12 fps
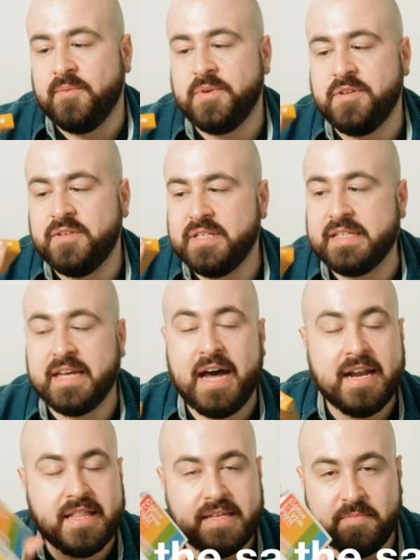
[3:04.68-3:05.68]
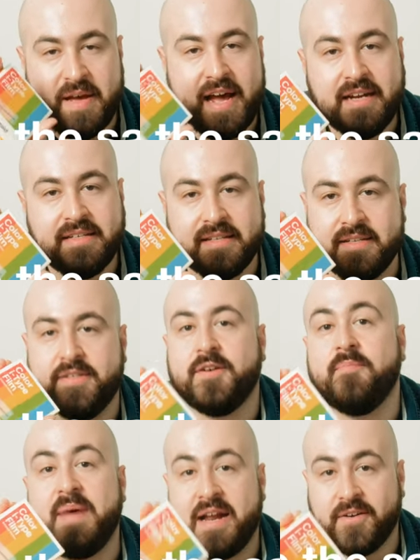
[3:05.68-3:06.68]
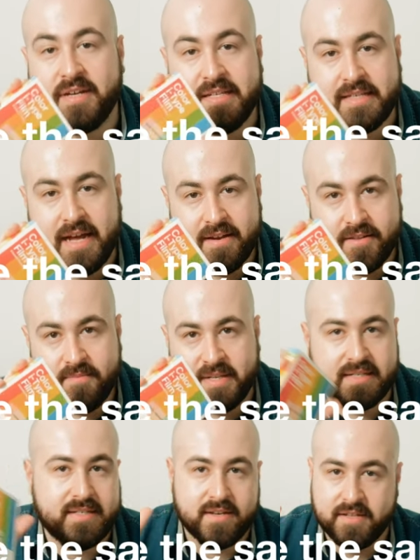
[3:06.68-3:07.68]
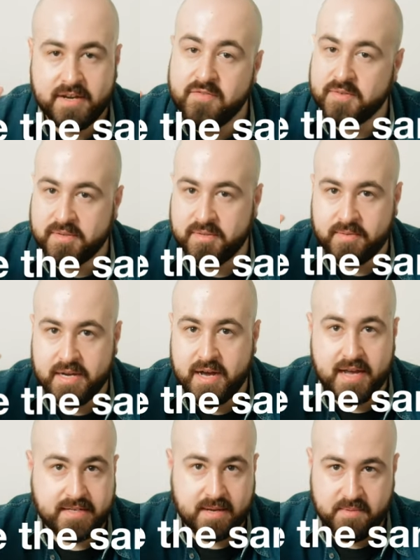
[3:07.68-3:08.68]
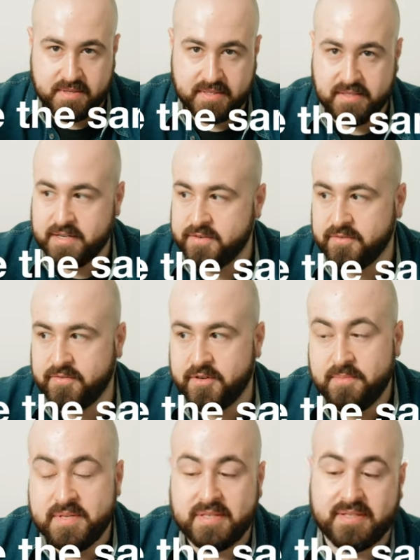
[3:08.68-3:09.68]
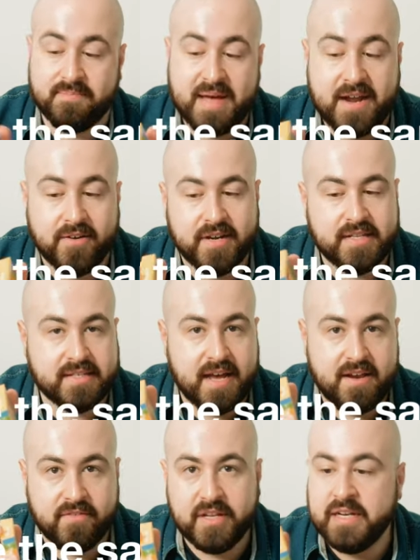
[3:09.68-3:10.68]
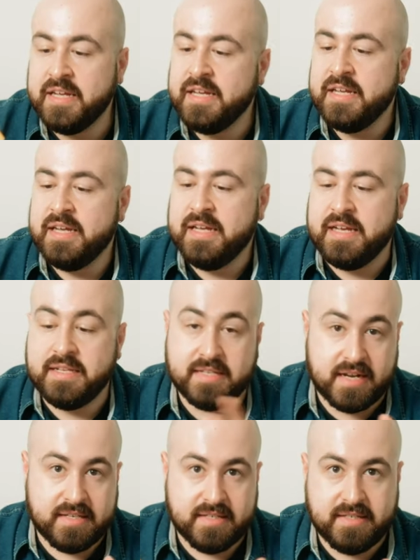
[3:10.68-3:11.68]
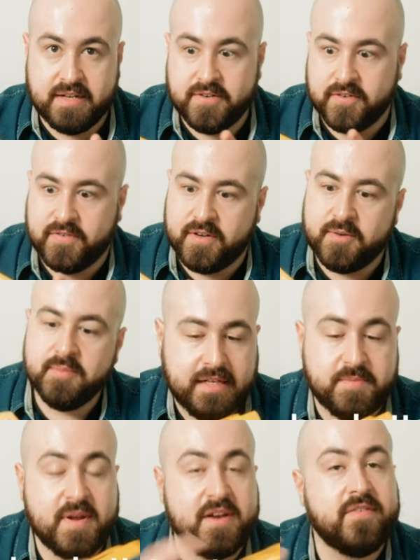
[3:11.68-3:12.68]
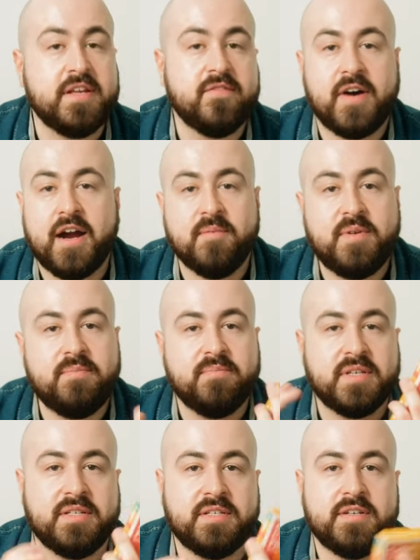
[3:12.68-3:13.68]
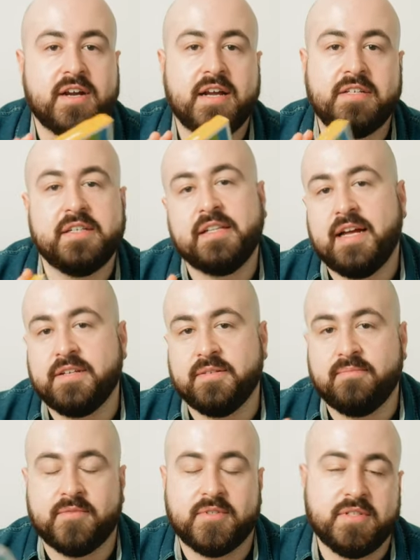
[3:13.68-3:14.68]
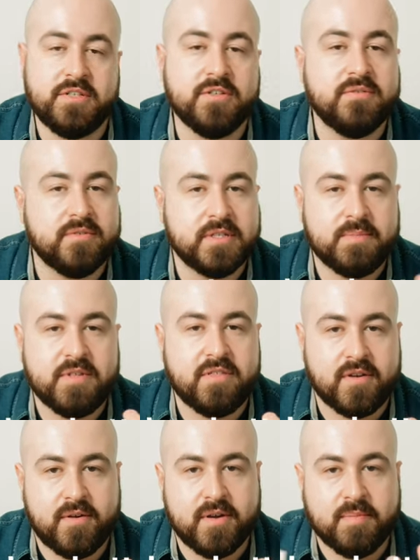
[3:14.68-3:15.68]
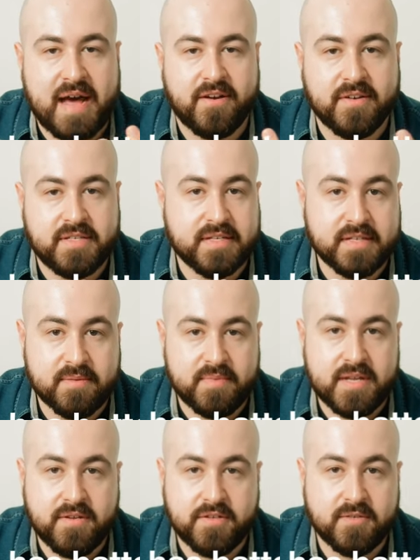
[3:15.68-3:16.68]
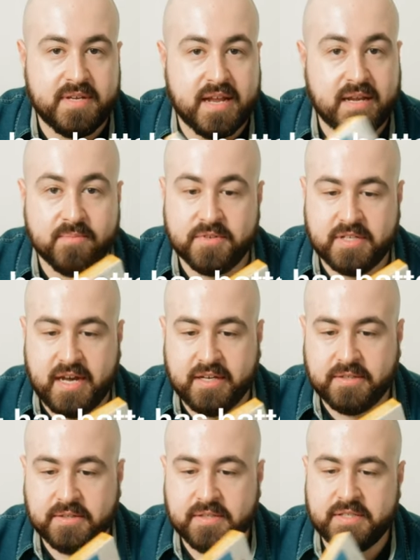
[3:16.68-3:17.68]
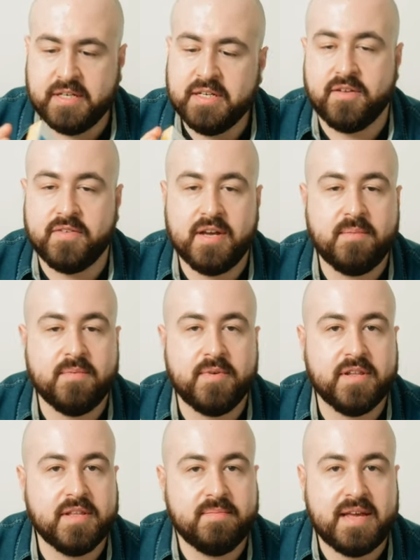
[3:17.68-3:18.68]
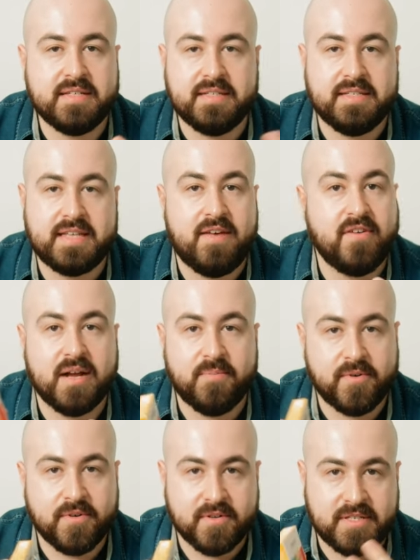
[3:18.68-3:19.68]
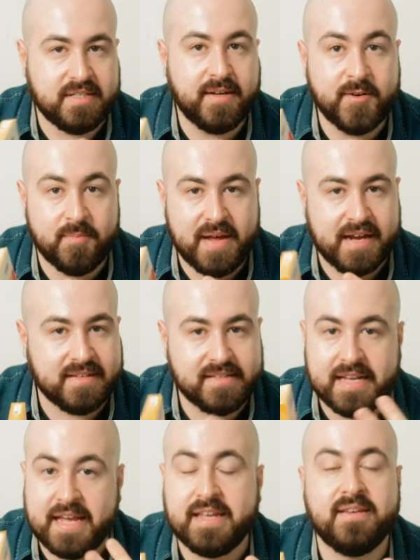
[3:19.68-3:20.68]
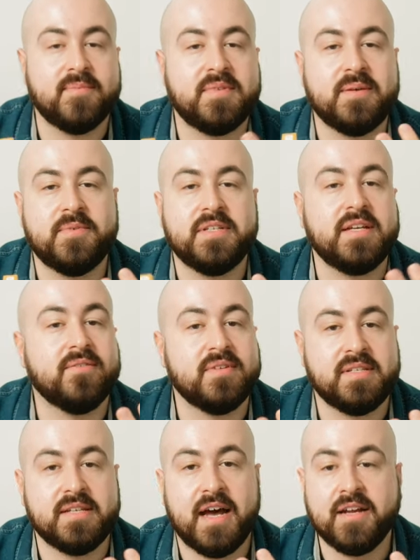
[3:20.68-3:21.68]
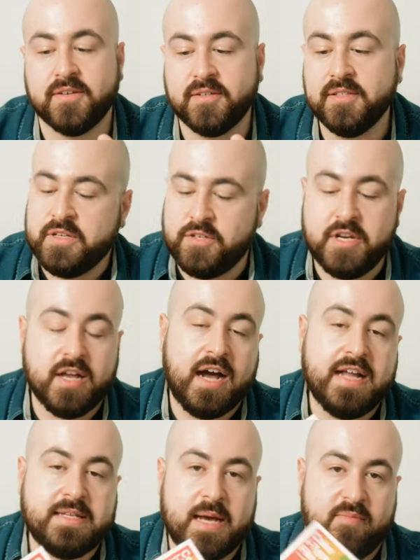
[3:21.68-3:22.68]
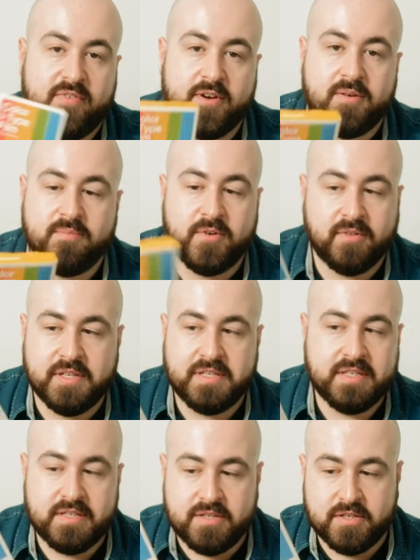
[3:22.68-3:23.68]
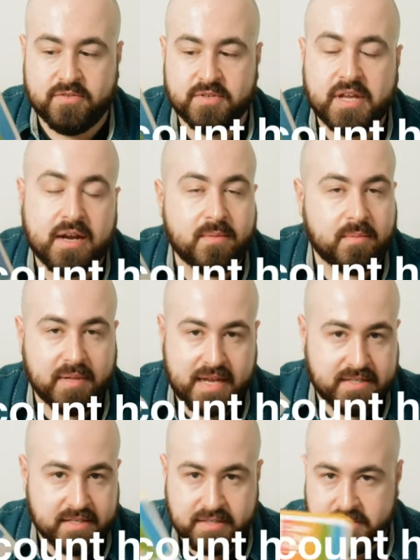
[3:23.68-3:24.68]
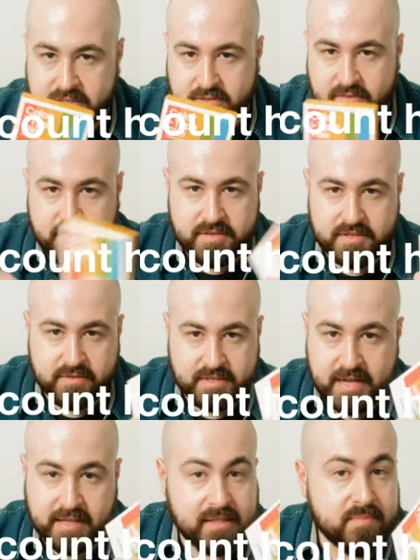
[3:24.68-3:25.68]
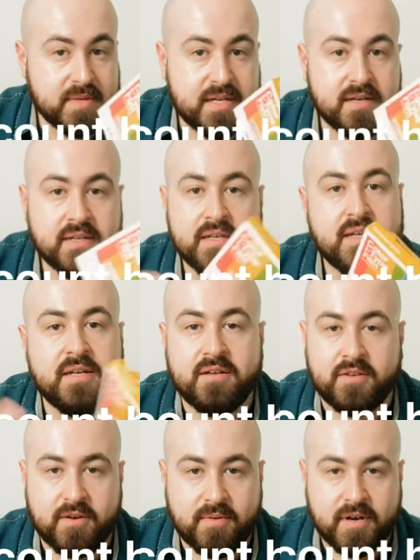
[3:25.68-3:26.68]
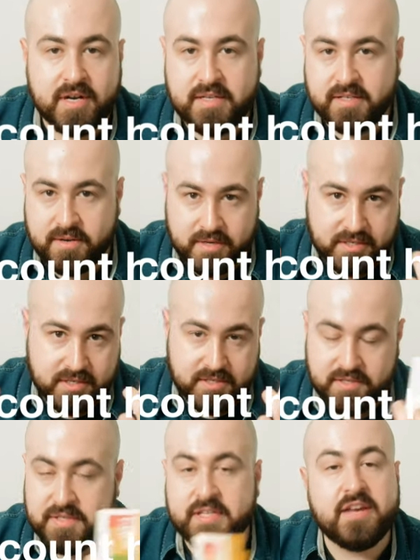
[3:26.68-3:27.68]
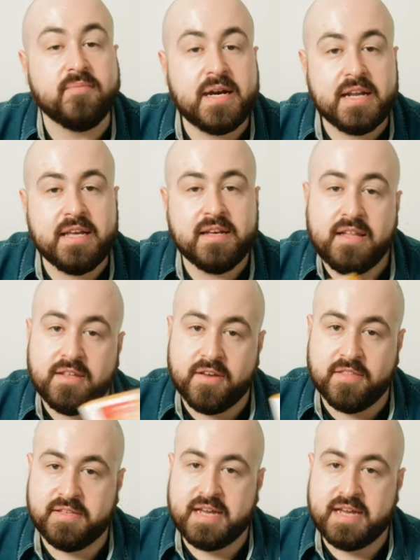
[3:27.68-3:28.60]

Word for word: when you discard these packs, there's no battery inside of them. That's the only difference between I-Type and 600 film is there's a battery inside of it inside a 600 film. It's better for the environment because you're not actually allowed to, well, you shouldn't really be throwing batteries into the bin, you should be getting them recycled. So if you can't be bothered basically saving up all your 600 packs and taking them somewhere to get recycled. Shooting I-type film, all this is is just recyclable plastic. So you can throw this in a recycling bin, no worries, no issues. You save money and the earth is